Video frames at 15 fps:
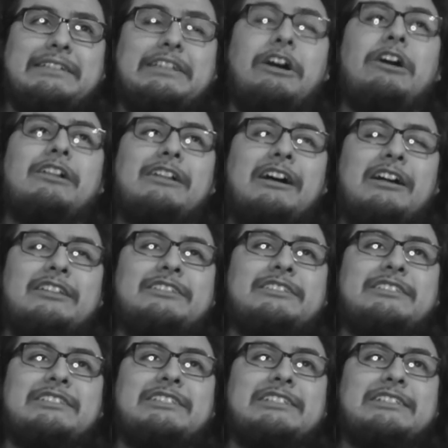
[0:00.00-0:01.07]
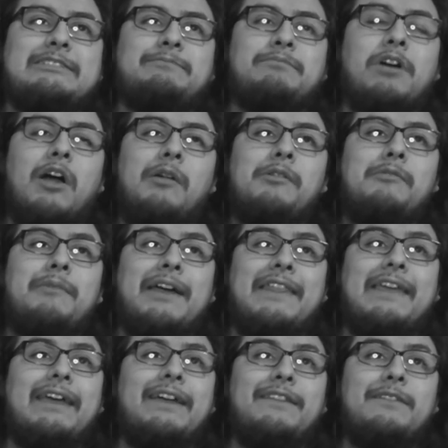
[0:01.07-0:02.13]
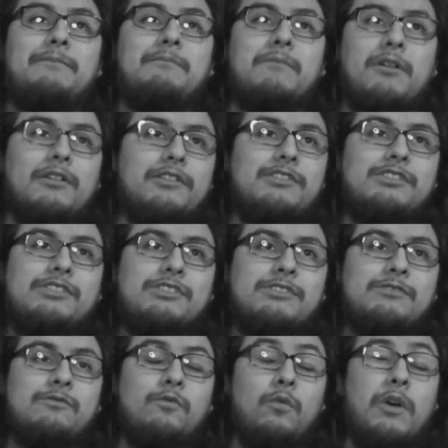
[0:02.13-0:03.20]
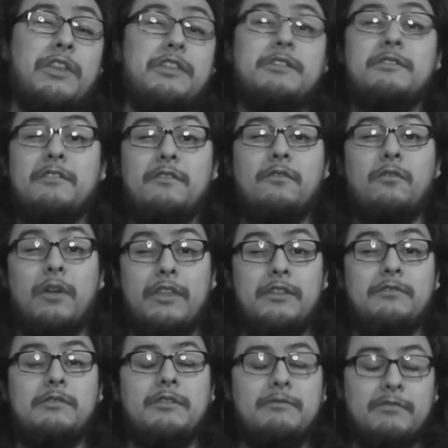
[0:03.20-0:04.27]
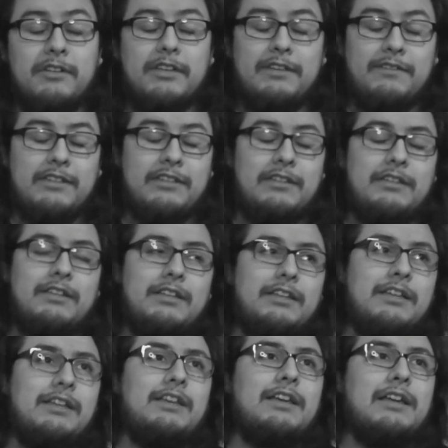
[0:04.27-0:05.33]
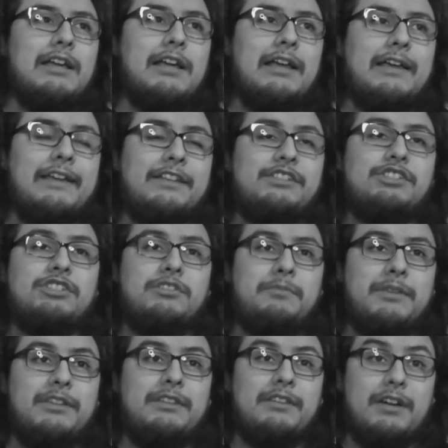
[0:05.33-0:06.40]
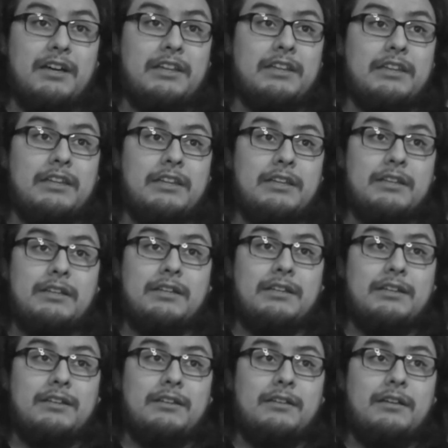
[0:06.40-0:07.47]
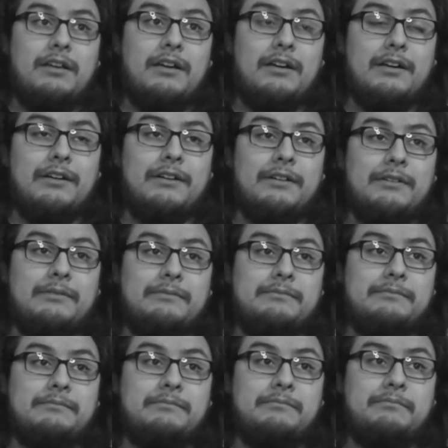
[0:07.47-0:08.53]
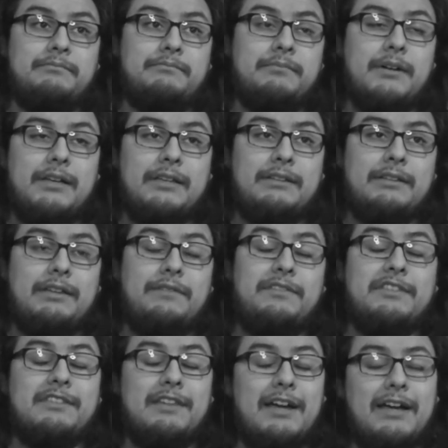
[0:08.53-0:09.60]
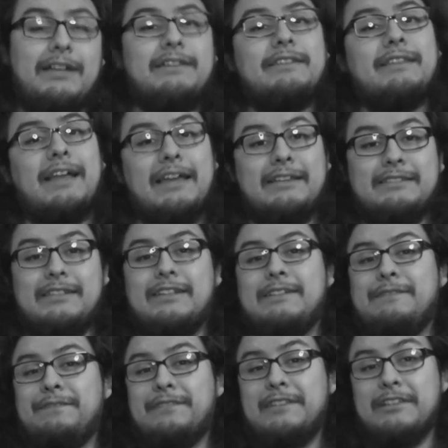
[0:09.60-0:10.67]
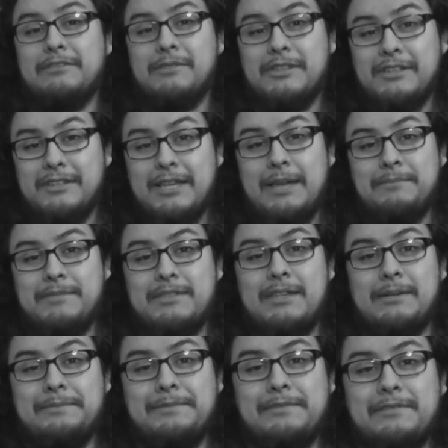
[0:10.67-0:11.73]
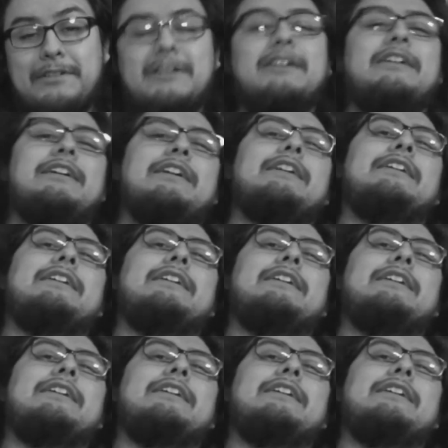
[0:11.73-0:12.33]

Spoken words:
in all honesty, probably by the end of March, weather's been forgiven, it should be done. But if it's not, like I said, this is what the temp set up for.